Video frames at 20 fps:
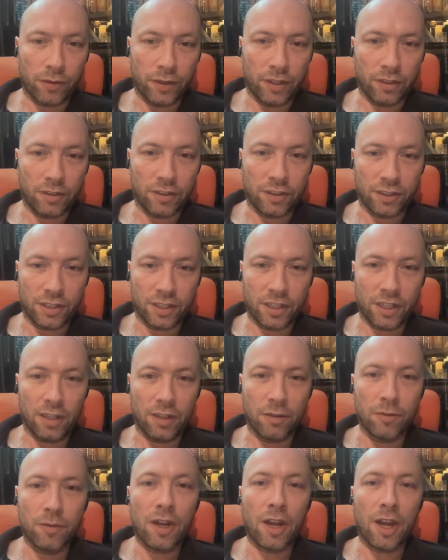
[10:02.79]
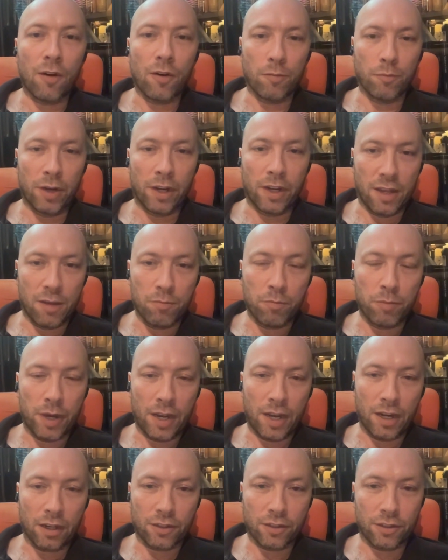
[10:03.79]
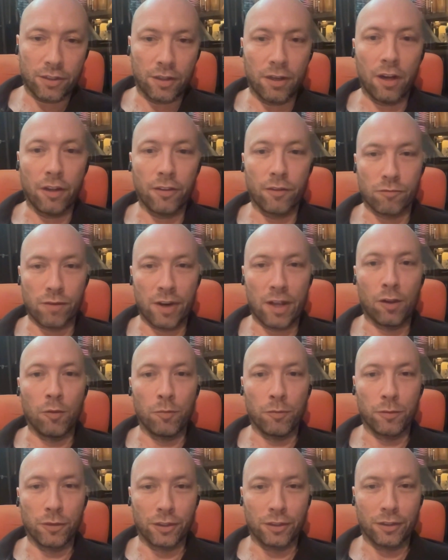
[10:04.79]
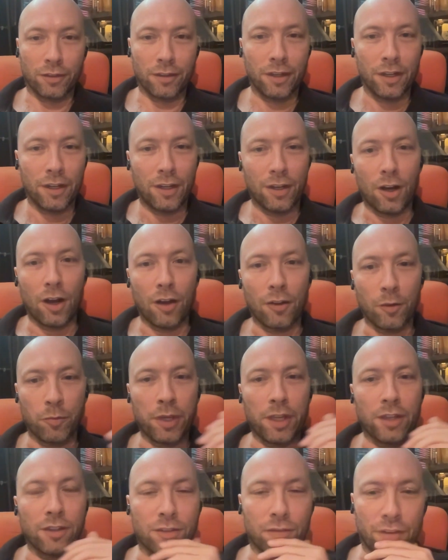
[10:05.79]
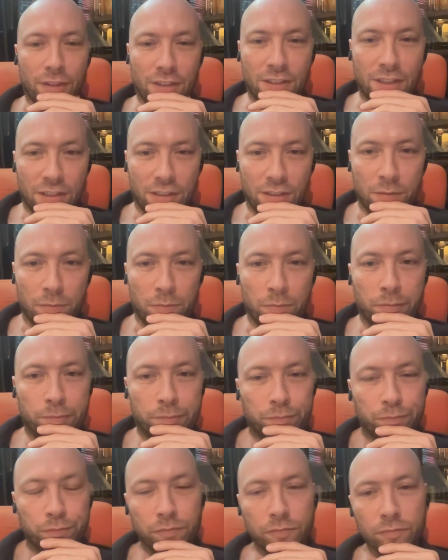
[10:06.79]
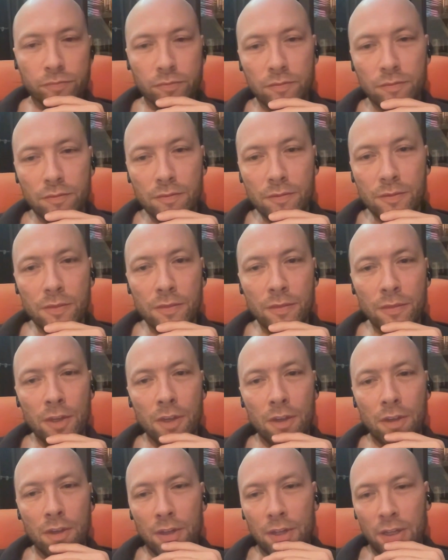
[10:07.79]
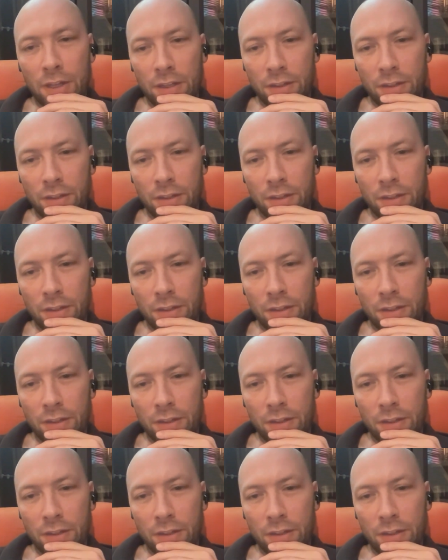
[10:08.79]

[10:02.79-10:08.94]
to see how it might impact other realms and other bits of the system. So